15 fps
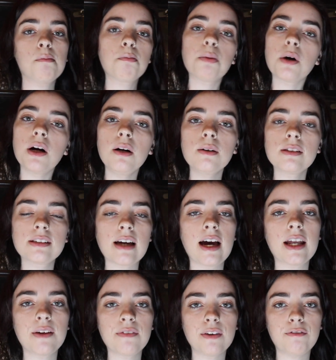pro
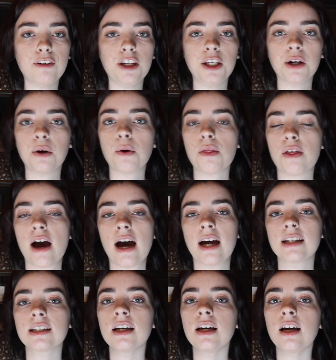side of the video
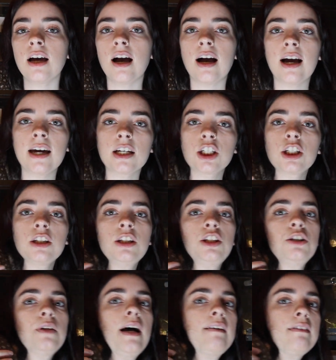that I actually
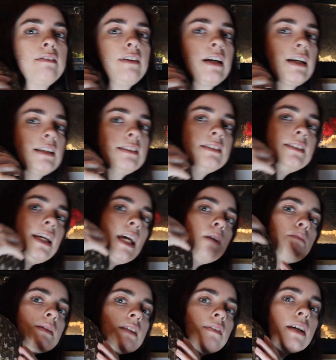do have a very
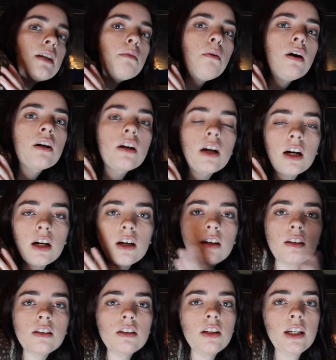tame Savannah monitor.
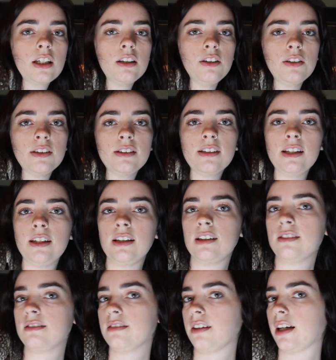Like you can see,
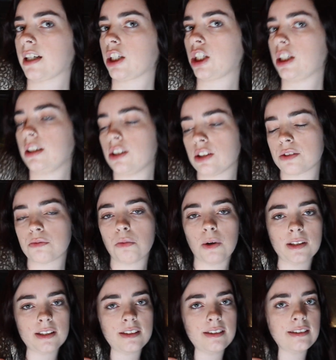like she just
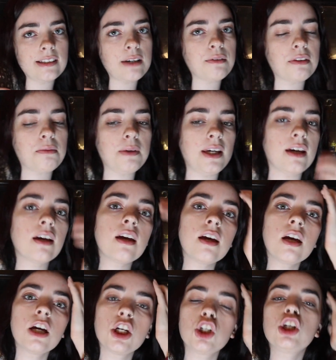wants to sit with me.
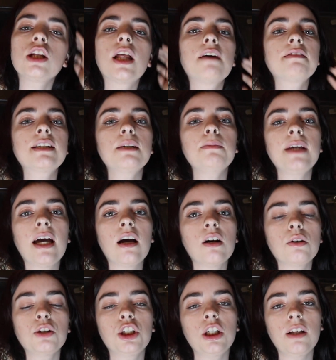She loves to be
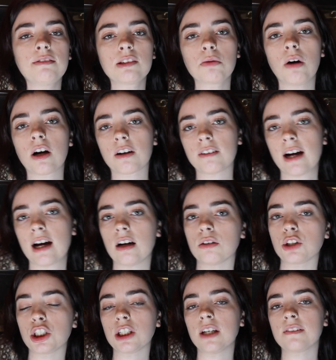out, she loves to walk around,
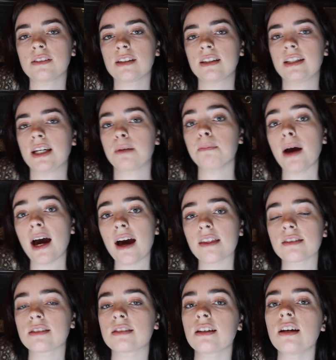she loves to take
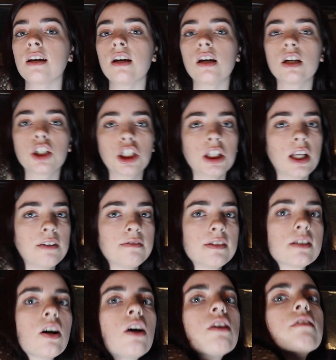baths, she loves
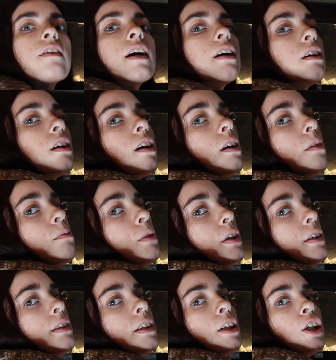all of it. You
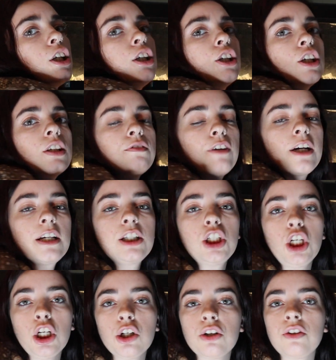can see she's just very
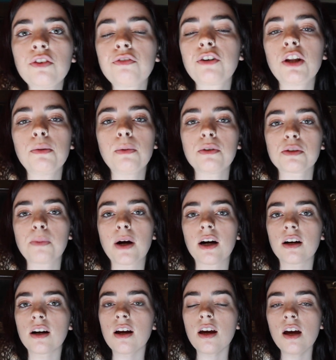chill for the most
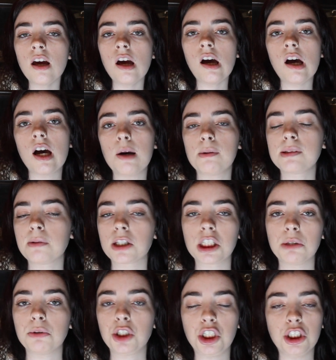part, especially
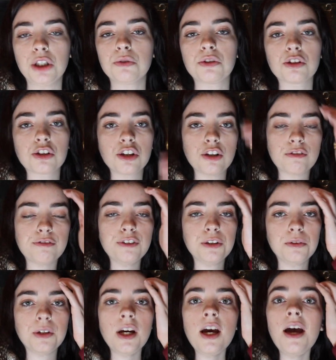when she knows there's no
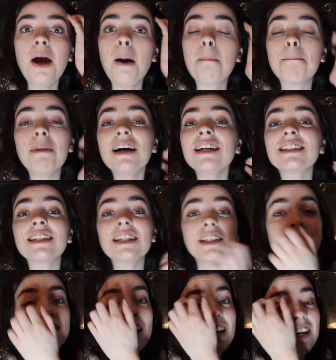food. But
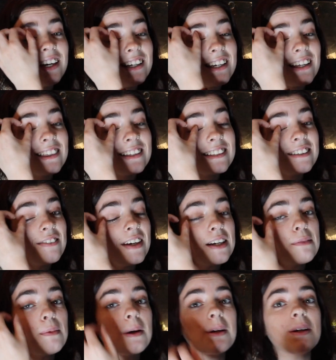you can get the Savannah
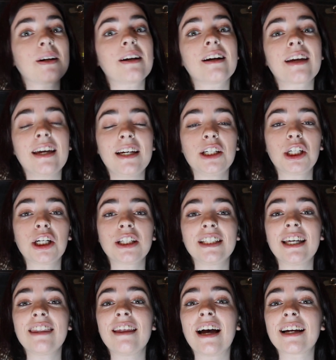monitor
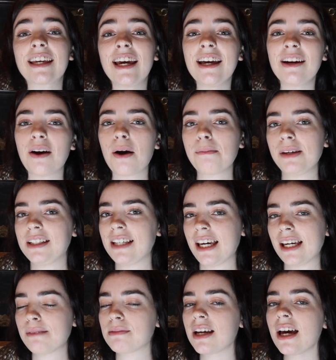occasionally that cannot be
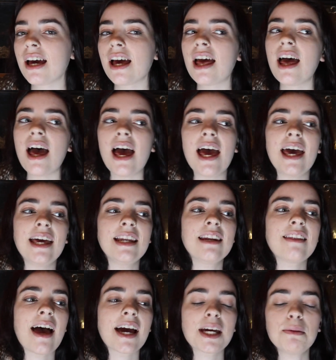tamed. And
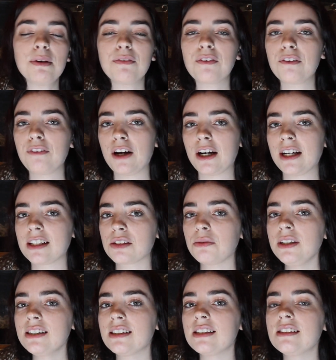that could be for various
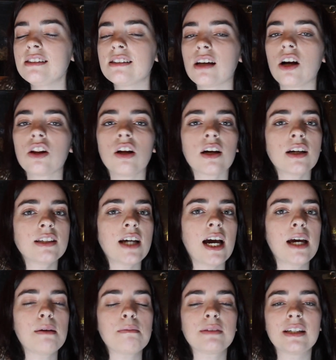reasons. A lot of
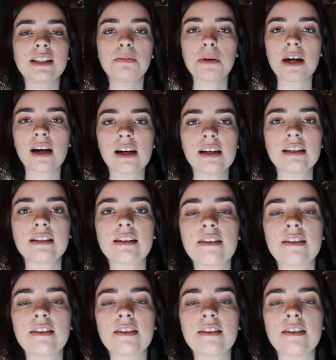times it's because